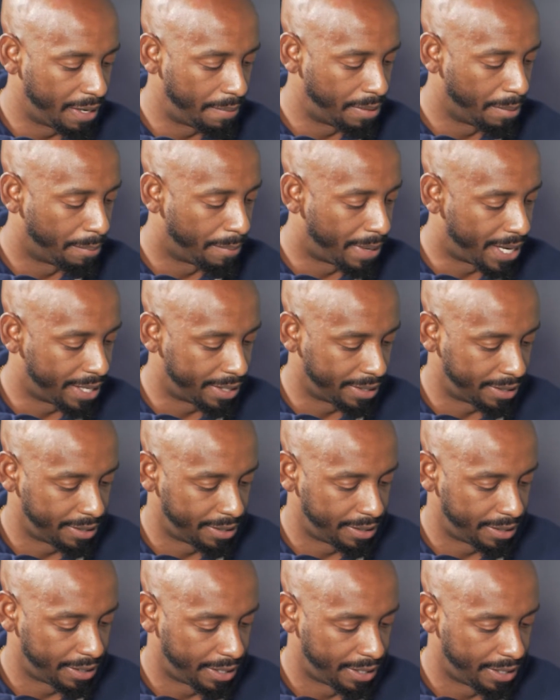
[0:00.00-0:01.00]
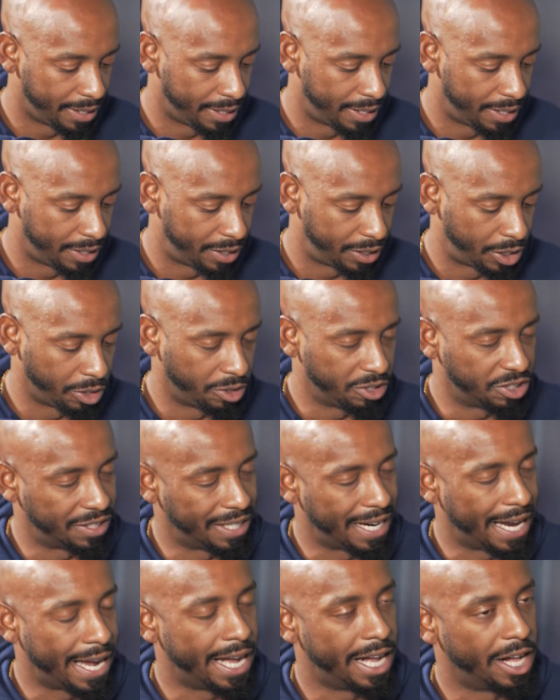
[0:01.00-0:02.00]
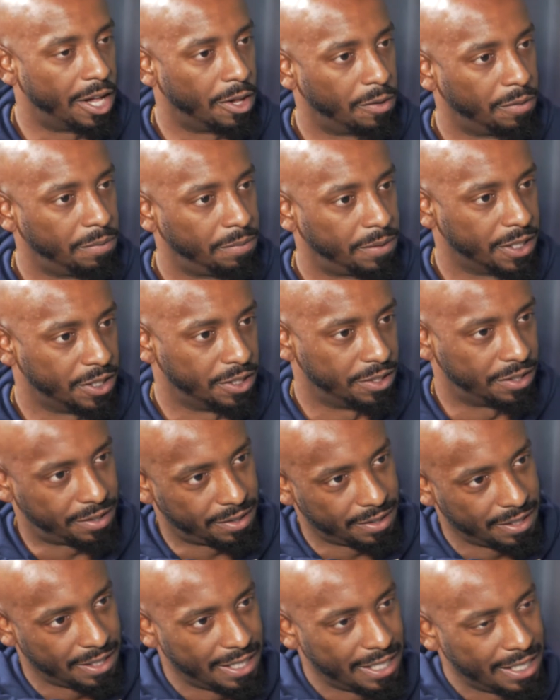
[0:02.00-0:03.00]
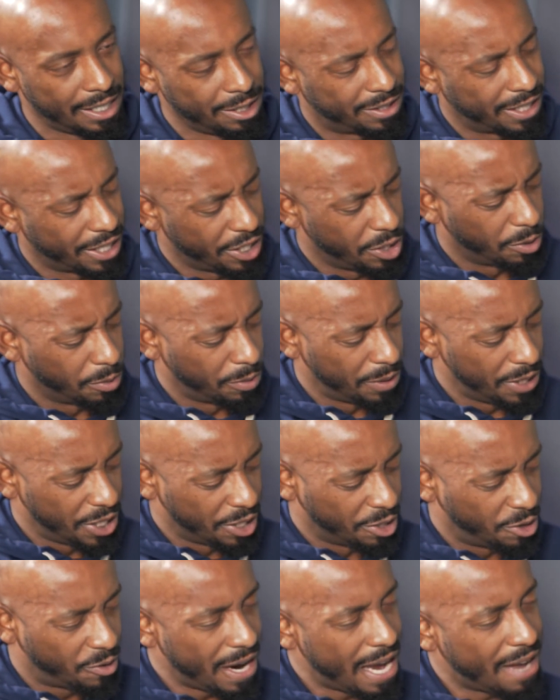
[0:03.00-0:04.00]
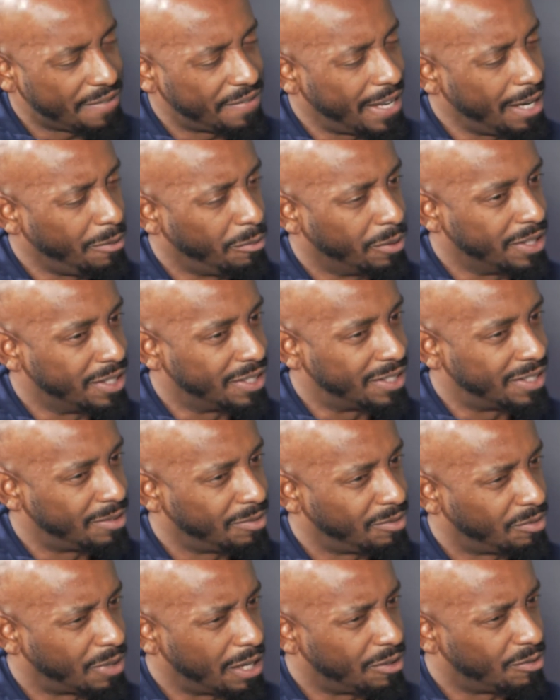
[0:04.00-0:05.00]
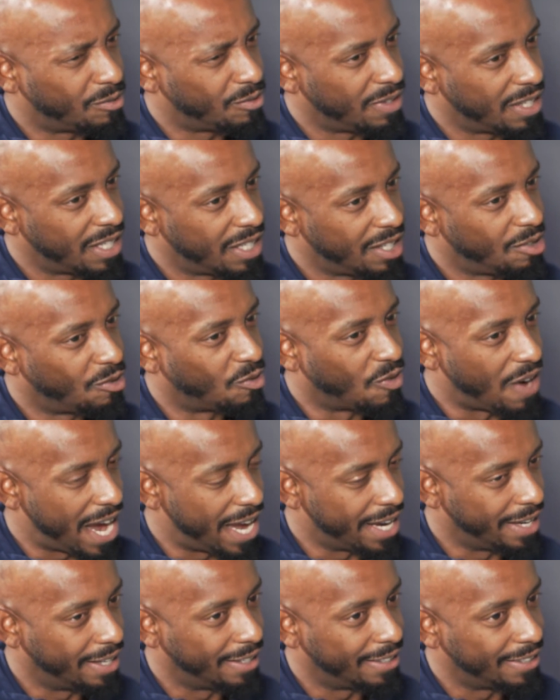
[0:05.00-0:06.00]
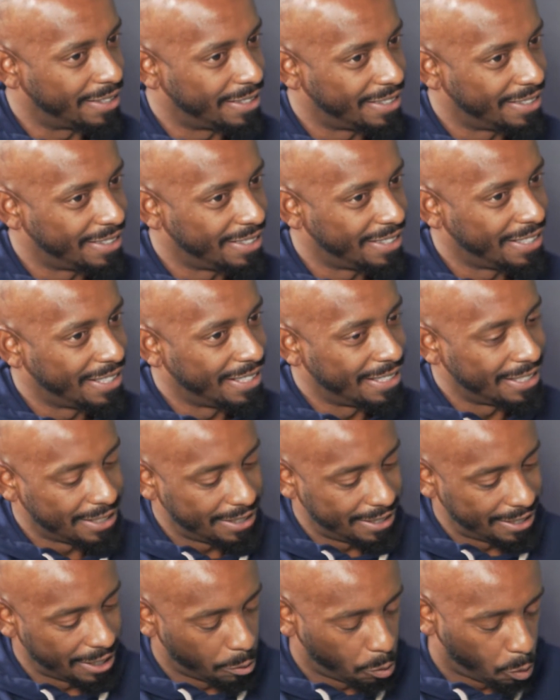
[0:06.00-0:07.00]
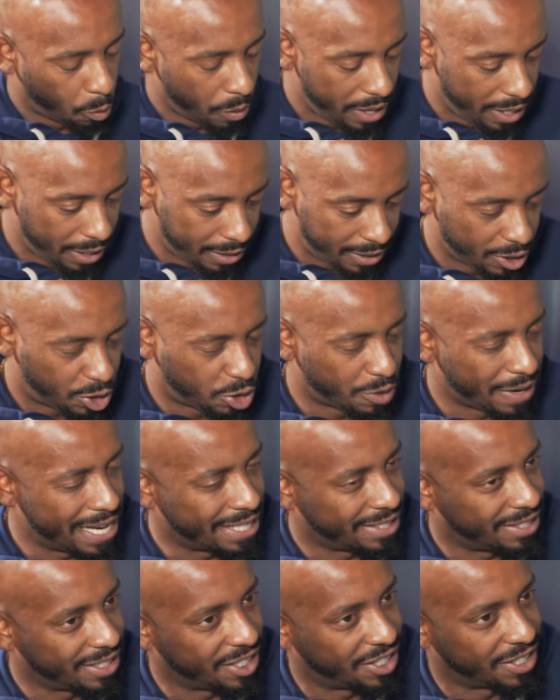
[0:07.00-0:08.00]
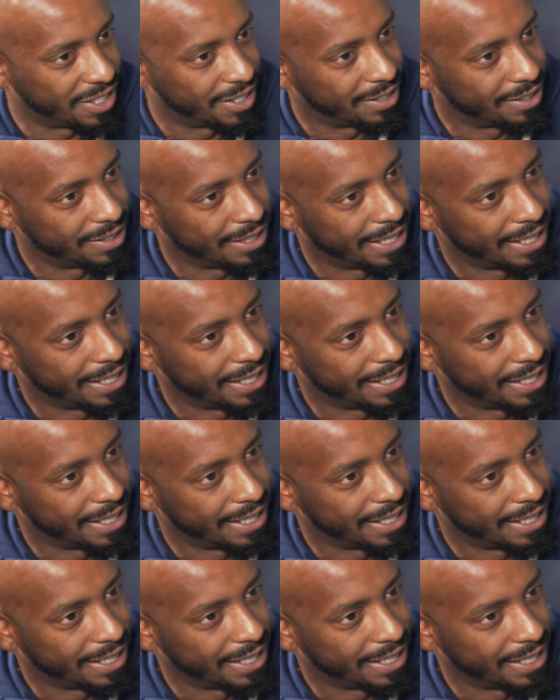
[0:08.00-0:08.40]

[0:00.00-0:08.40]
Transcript: up the moniker Thirstin Howl? Because you say your graph name was Raya. So then where's the transition